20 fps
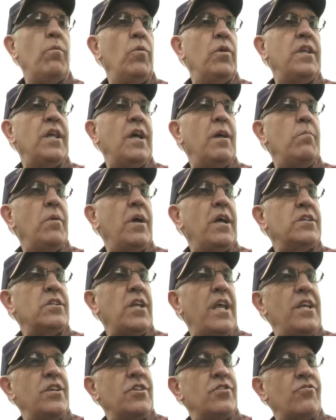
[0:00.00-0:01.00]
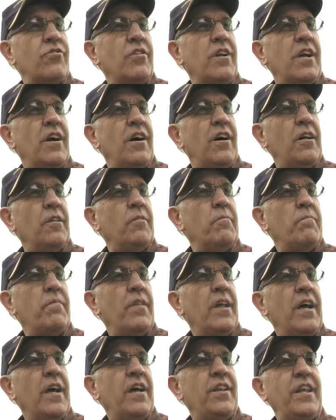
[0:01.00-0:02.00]
would they be? It's history gone.
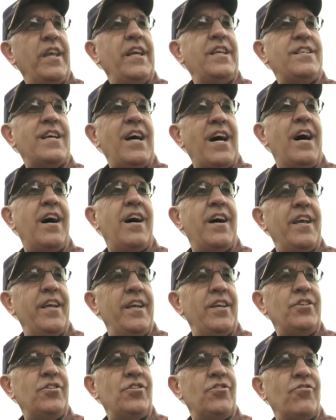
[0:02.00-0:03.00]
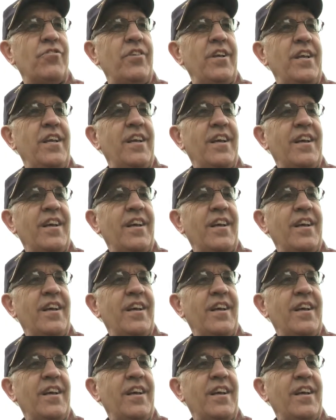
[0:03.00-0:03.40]
And these are history,